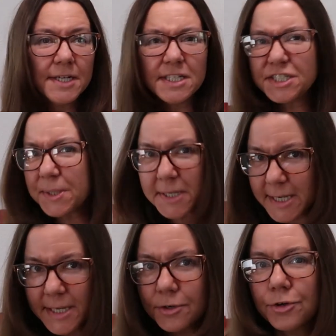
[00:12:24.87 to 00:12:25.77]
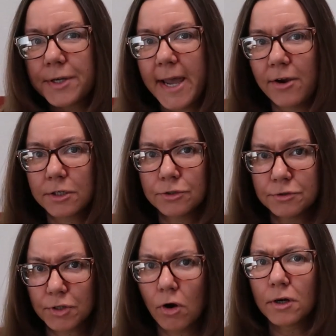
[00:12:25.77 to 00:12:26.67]
is the key to her
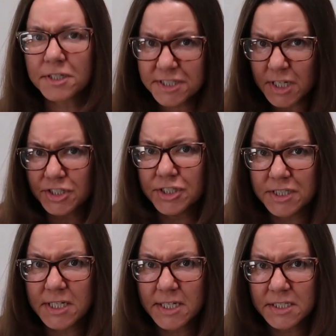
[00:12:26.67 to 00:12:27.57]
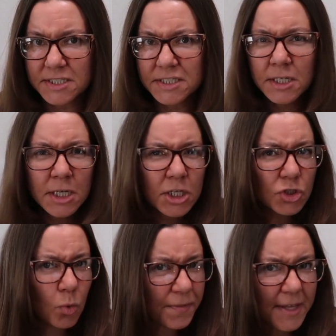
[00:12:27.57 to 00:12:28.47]
character's arc such as it is.
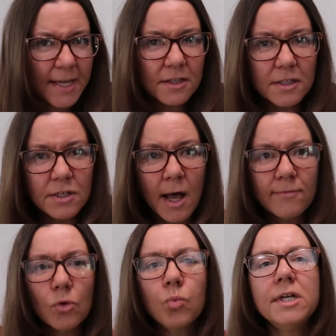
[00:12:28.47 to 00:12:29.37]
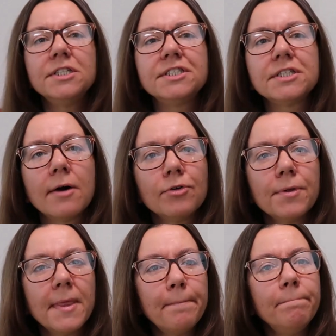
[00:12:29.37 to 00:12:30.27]
Toward the end of the novel, we
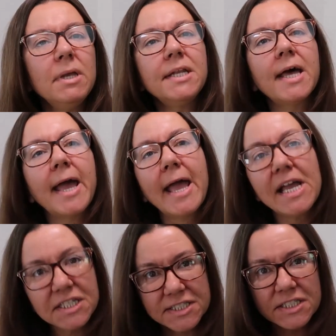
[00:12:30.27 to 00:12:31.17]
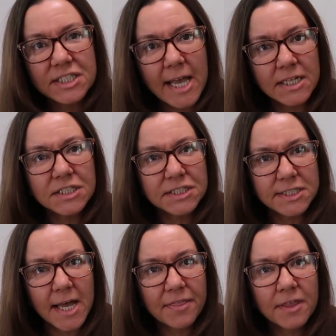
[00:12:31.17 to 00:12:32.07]
discover that Mina hastened Eddie's
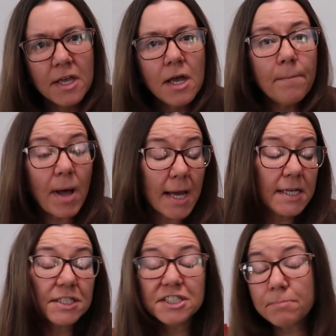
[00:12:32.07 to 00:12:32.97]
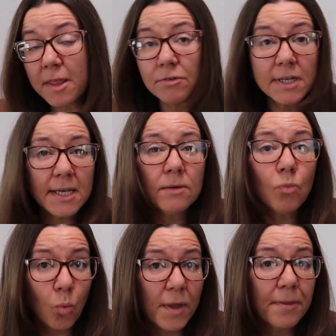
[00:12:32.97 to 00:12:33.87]
death by smothering
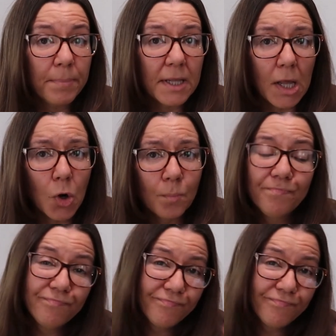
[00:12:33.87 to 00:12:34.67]
him with a pillow.